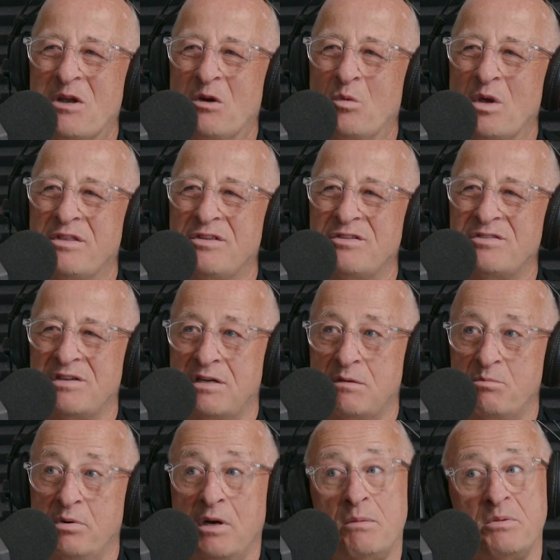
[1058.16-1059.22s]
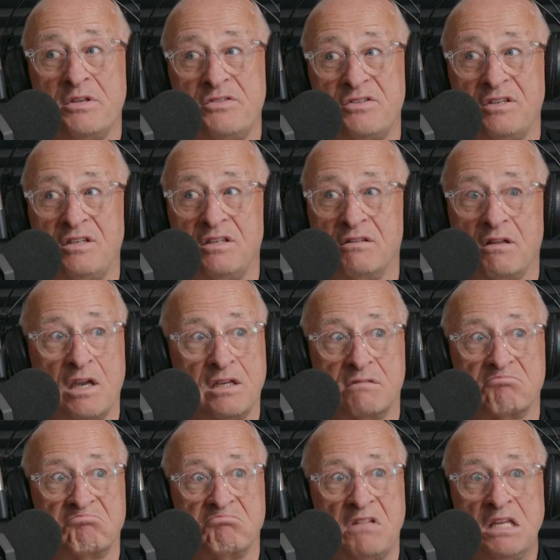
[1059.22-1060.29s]
in with us, and I'll probably see you
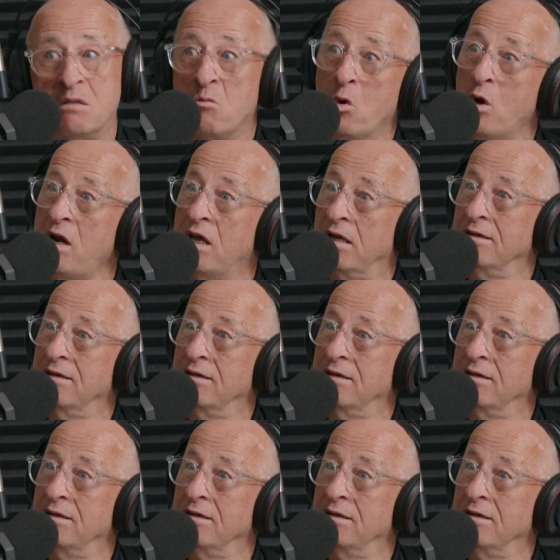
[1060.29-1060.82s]
in the morning.